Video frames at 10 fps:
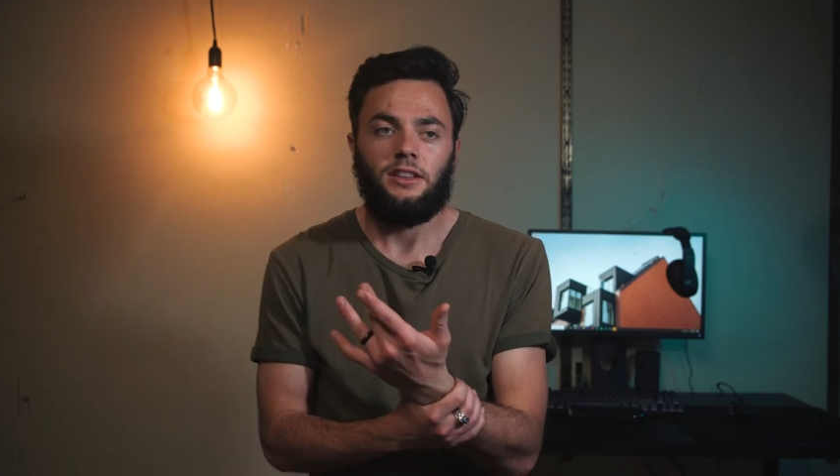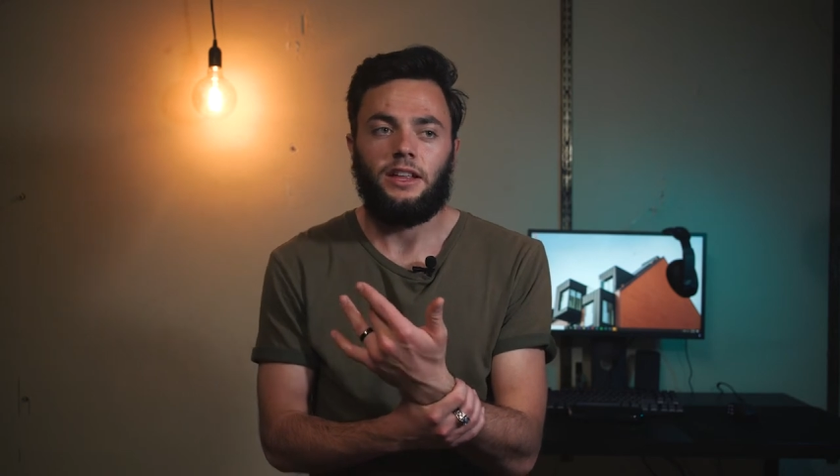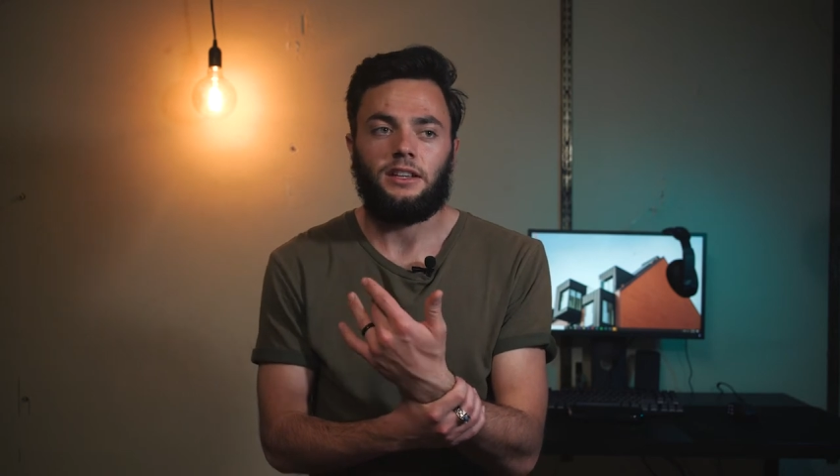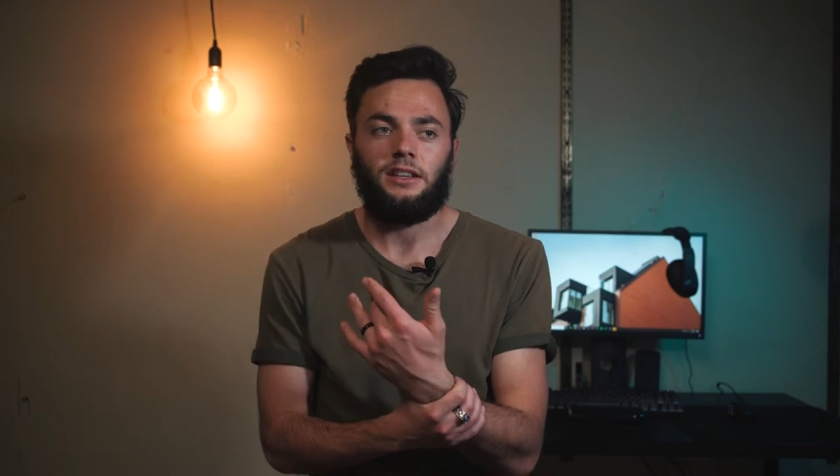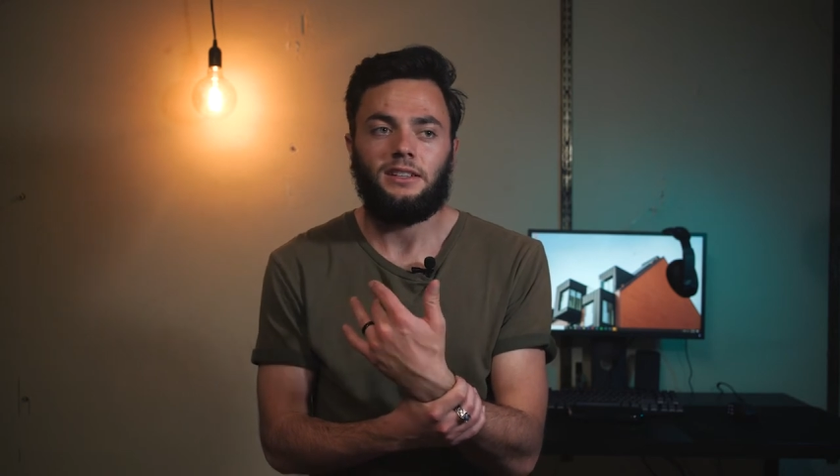
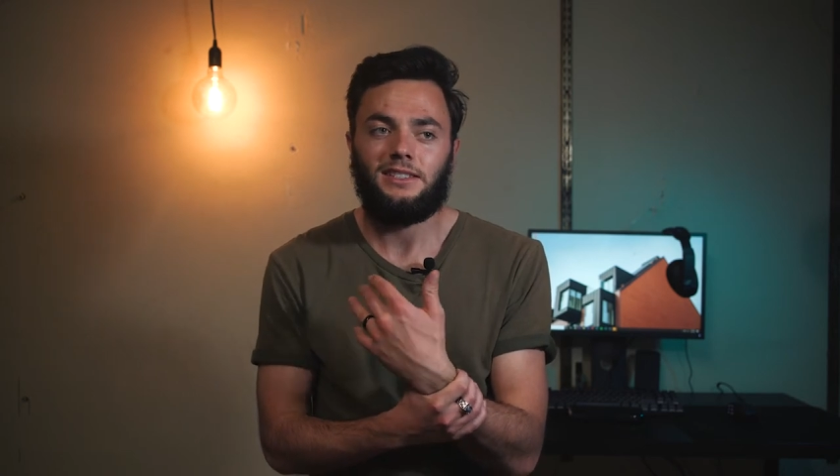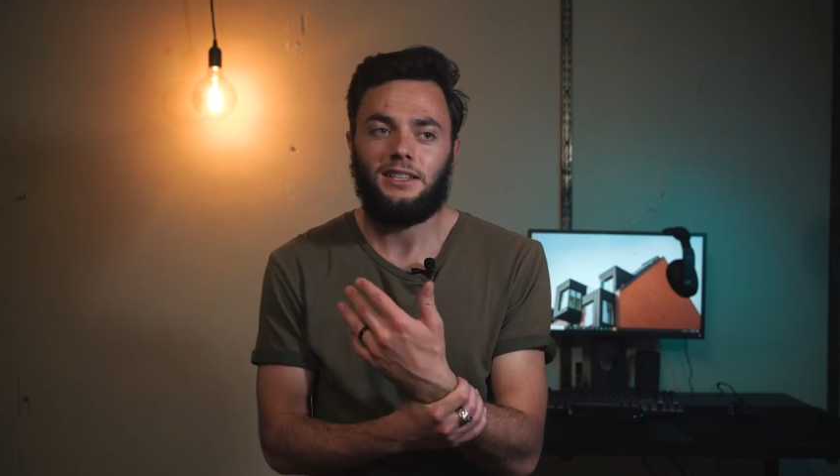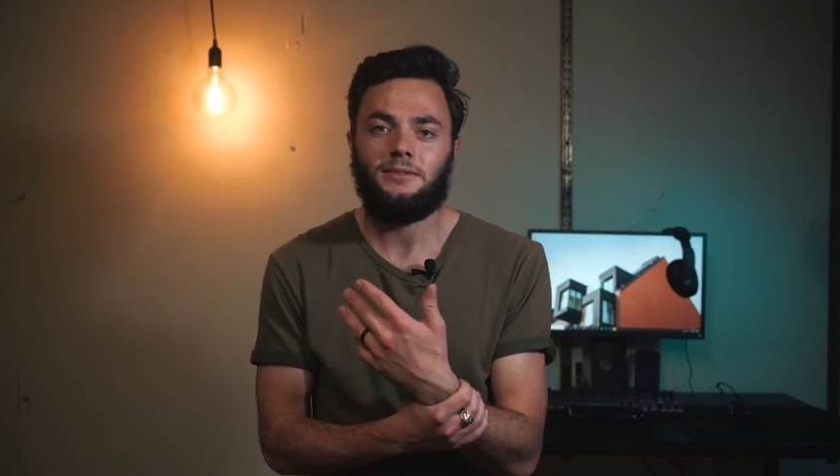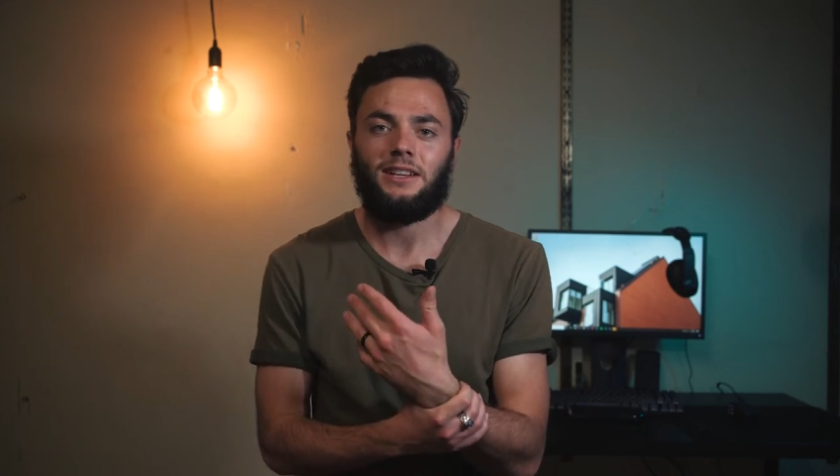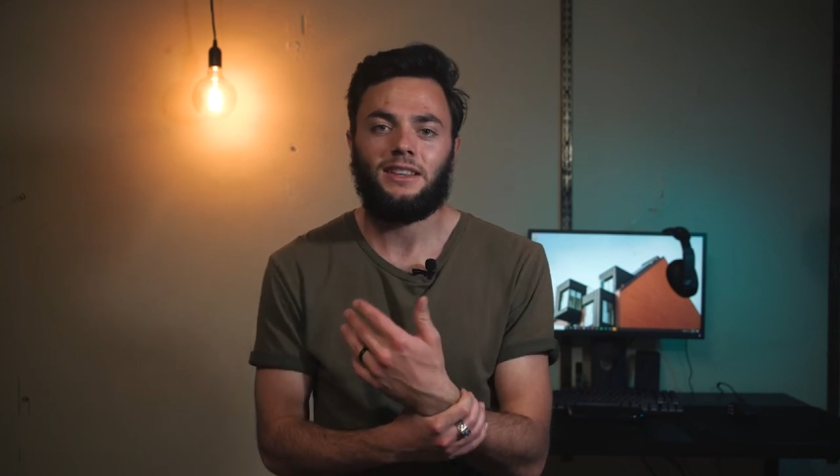like it
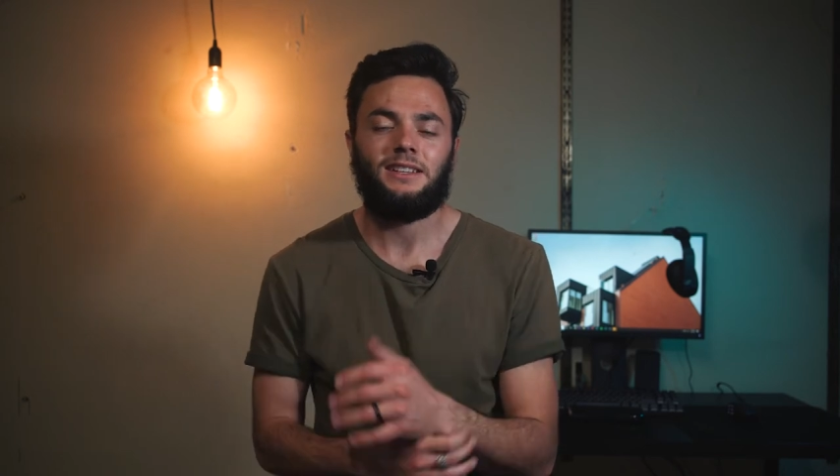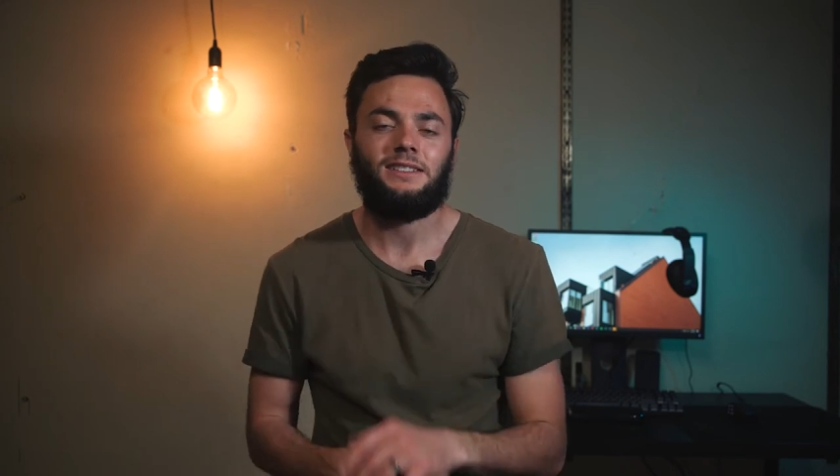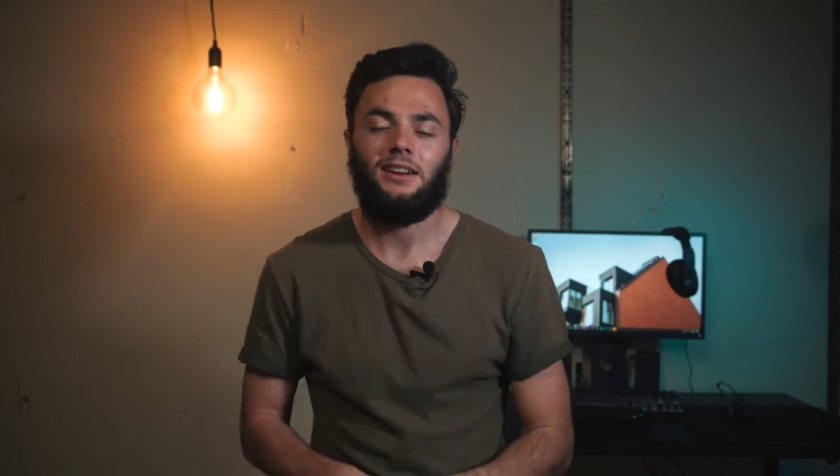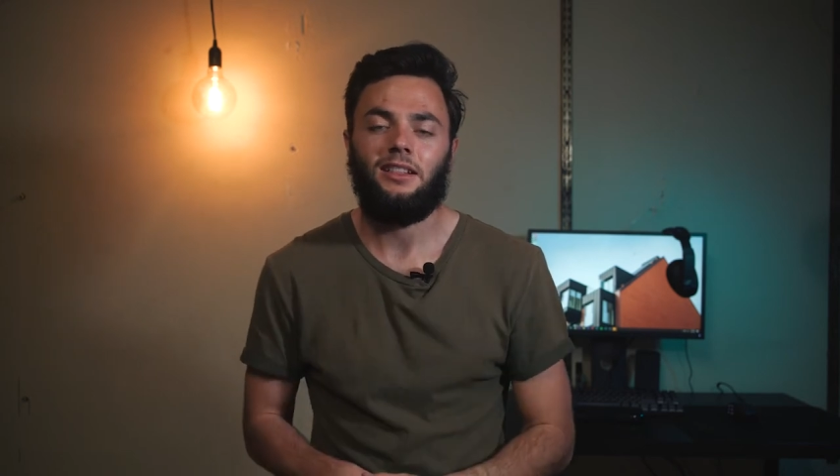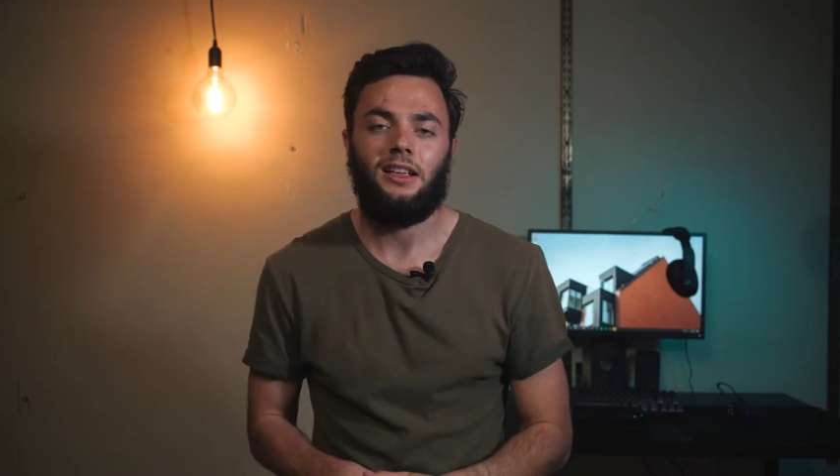seems like that's
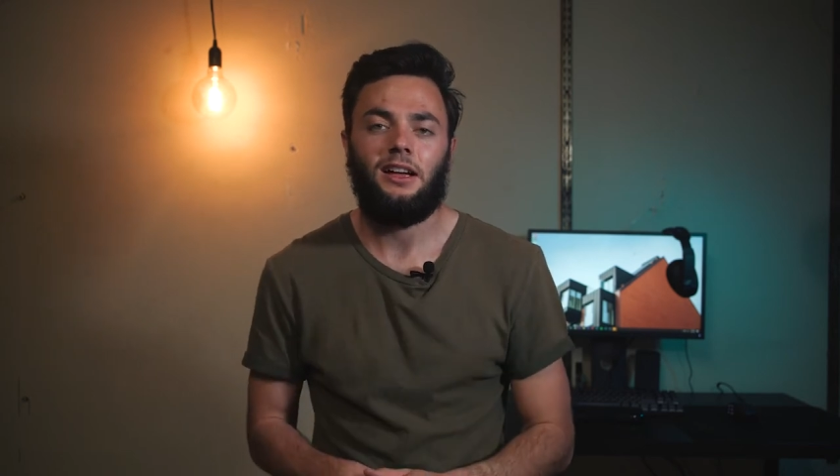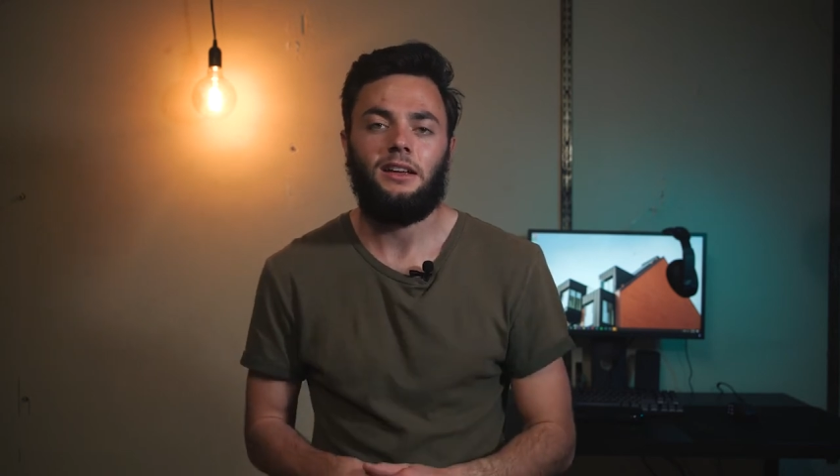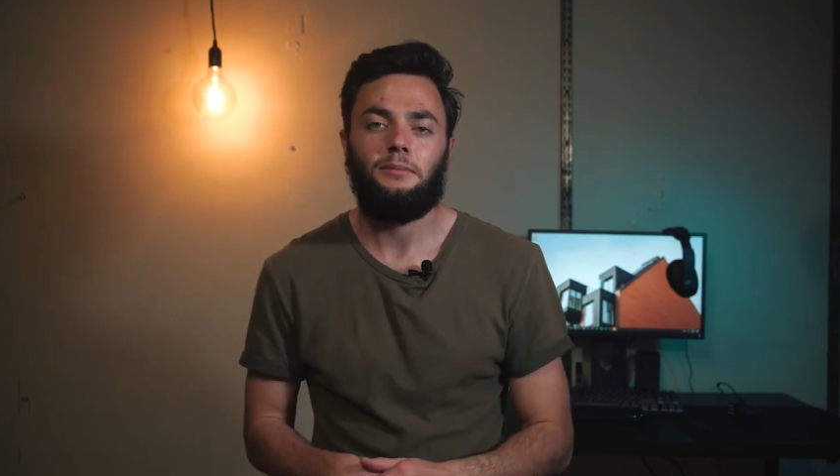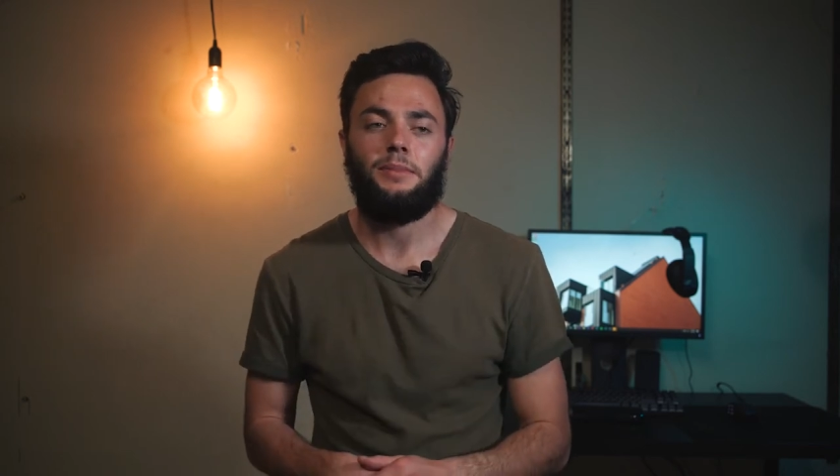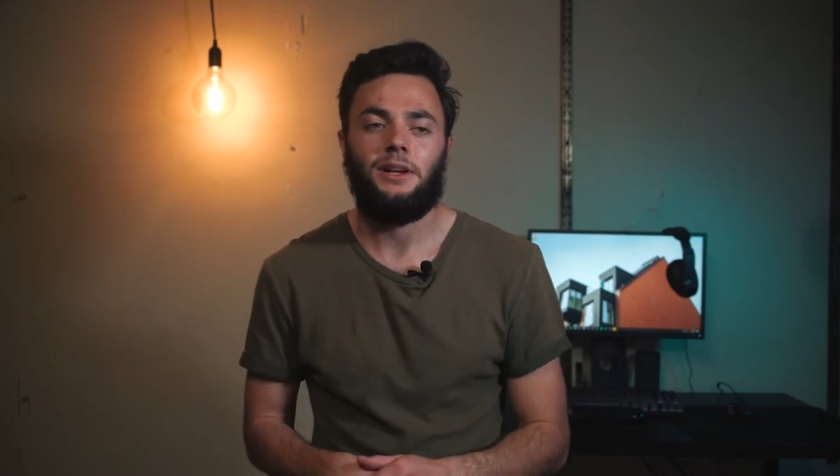not a
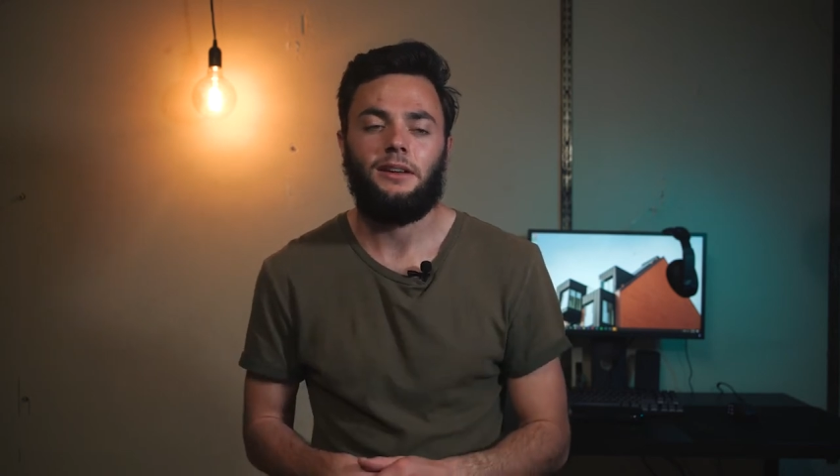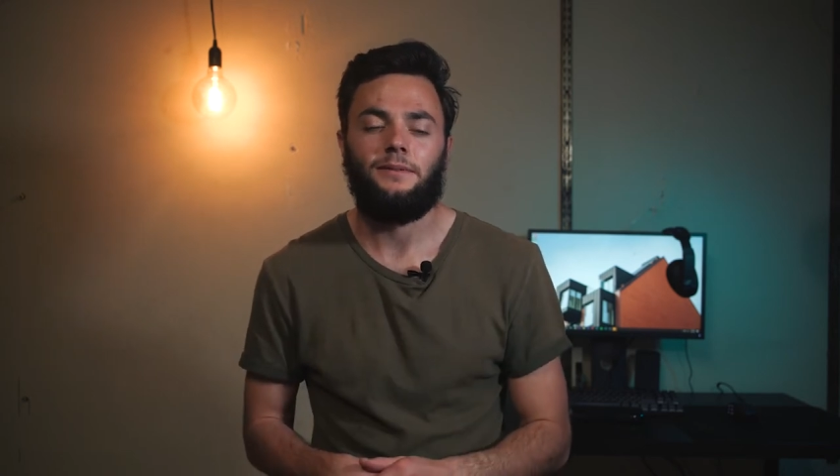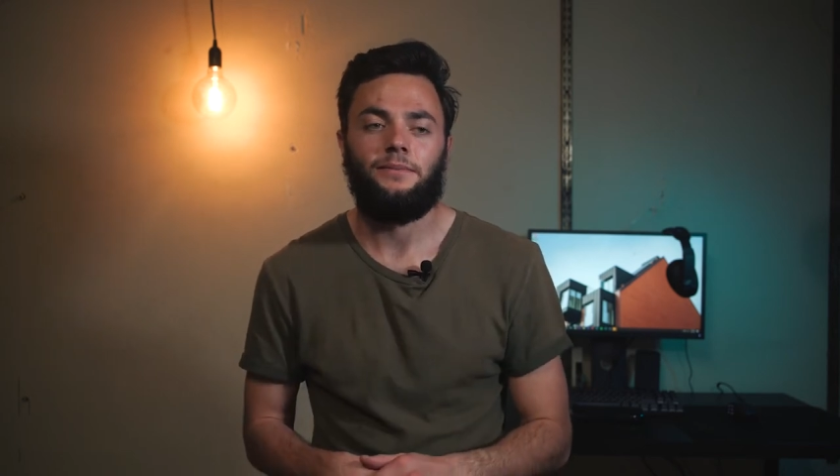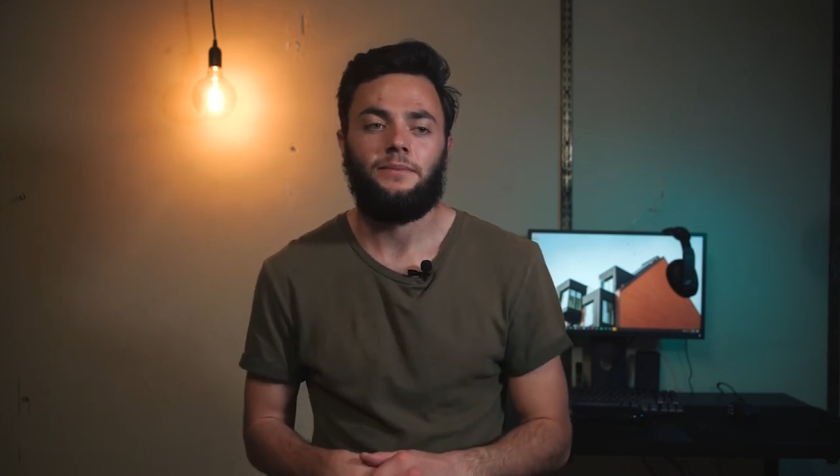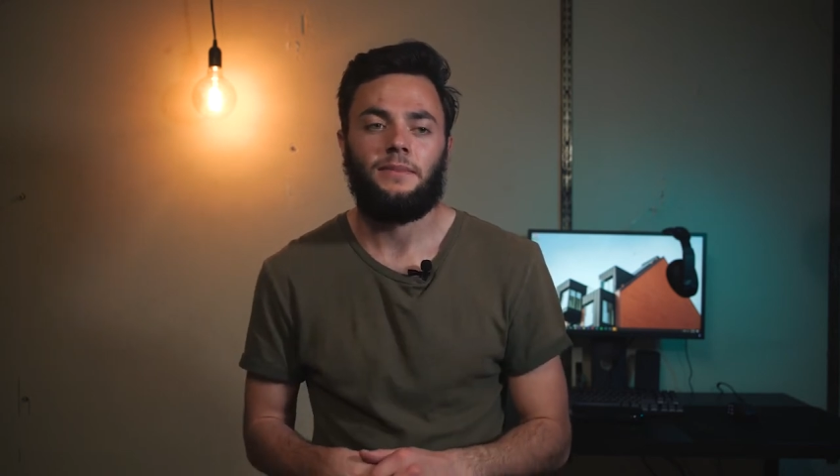lot,
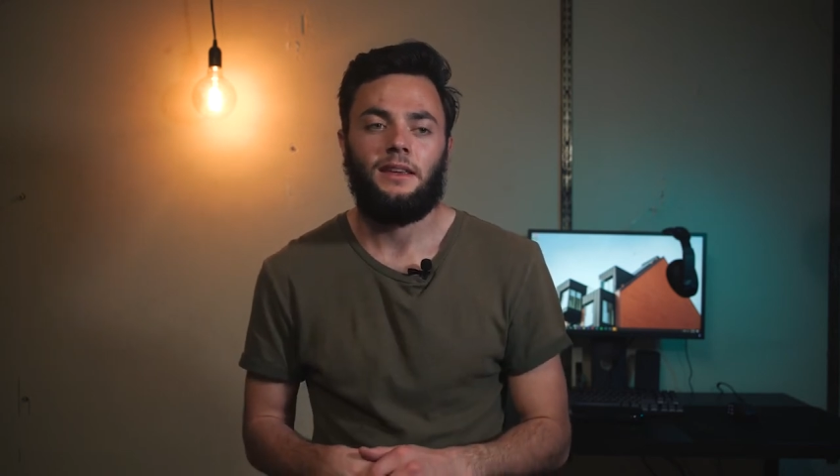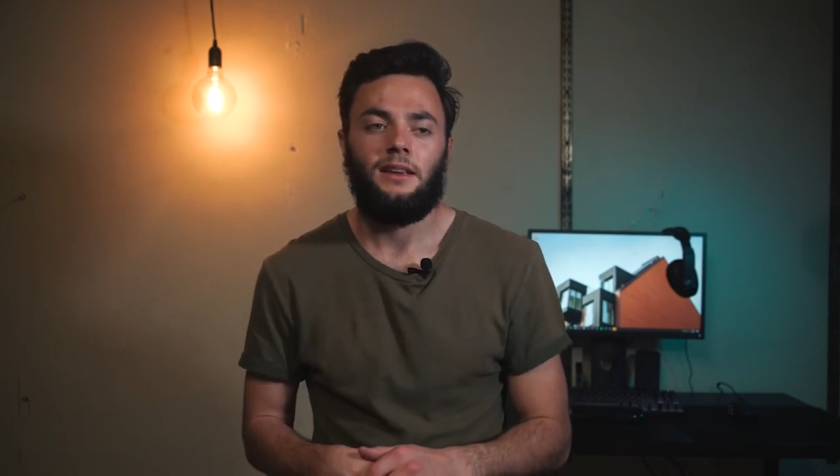but